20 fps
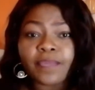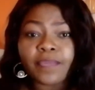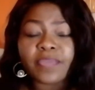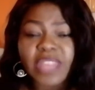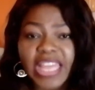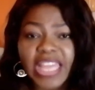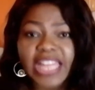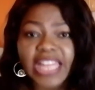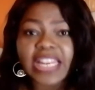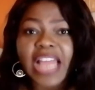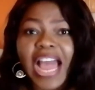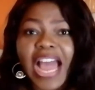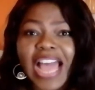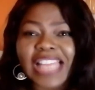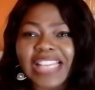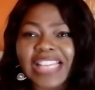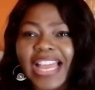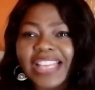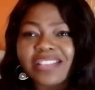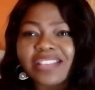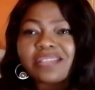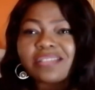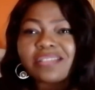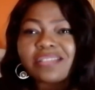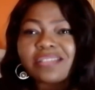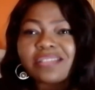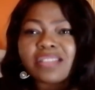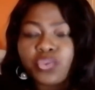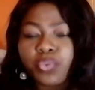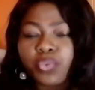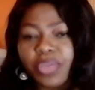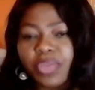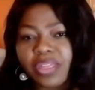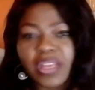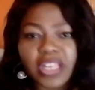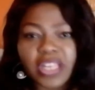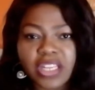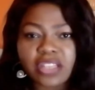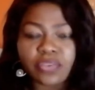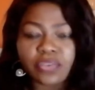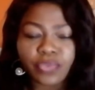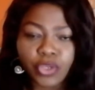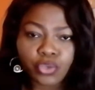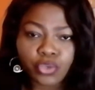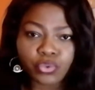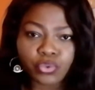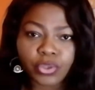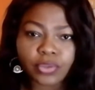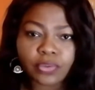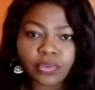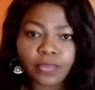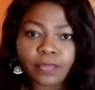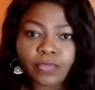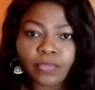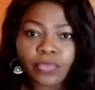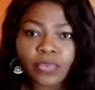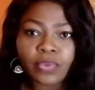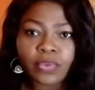then I start with an individual.